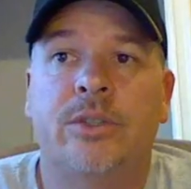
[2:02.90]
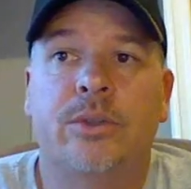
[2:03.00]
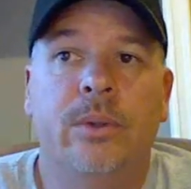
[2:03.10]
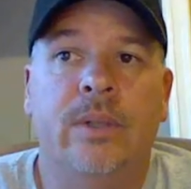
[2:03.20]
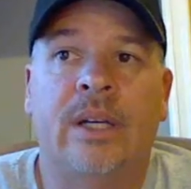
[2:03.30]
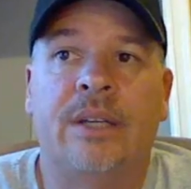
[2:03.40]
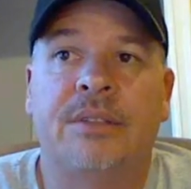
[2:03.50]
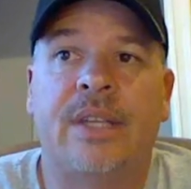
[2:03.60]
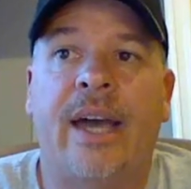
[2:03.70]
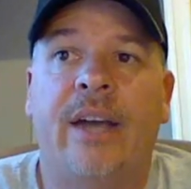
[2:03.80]

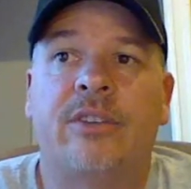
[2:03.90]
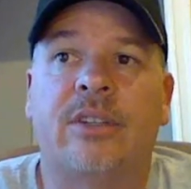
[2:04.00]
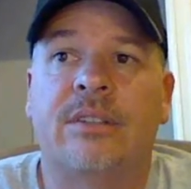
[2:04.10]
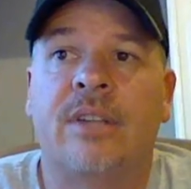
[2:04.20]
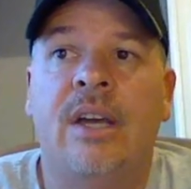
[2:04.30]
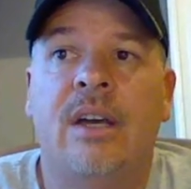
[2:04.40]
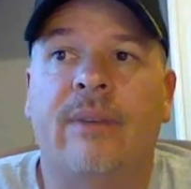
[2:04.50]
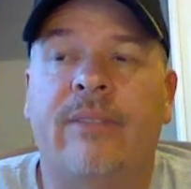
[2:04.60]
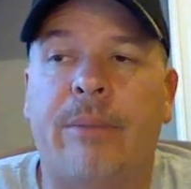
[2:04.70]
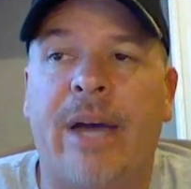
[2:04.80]
scrutinize the actions
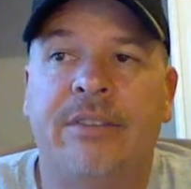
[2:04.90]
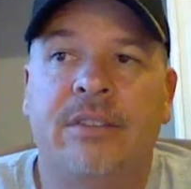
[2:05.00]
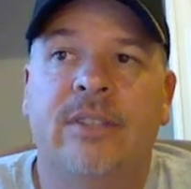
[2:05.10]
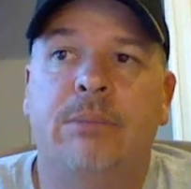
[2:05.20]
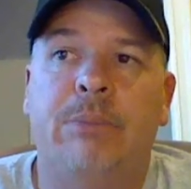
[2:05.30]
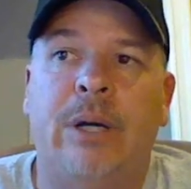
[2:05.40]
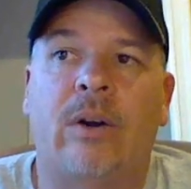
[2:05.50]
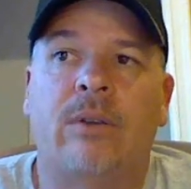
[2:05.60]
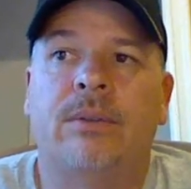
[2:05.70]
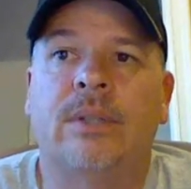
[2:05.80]
of the massively
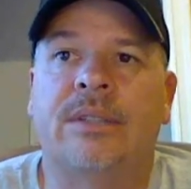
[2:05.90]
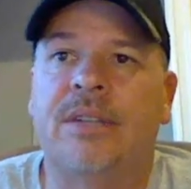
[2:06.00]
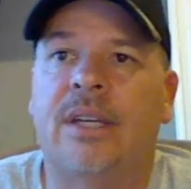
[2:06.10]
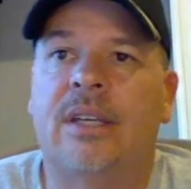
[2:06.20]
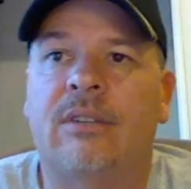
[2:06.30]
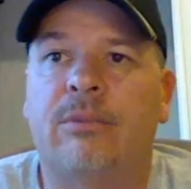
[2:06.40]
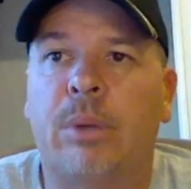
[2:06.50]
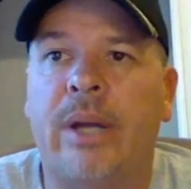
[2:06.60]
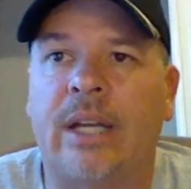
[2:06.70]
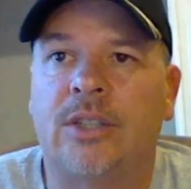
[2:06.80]
powerful executive
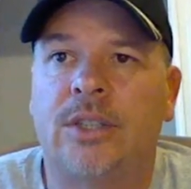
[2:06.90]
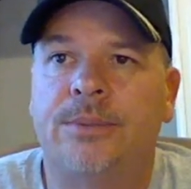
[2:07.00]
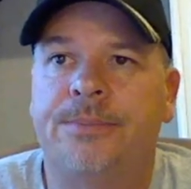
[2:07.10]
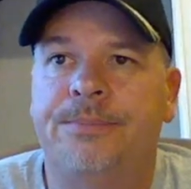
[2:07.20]
branch.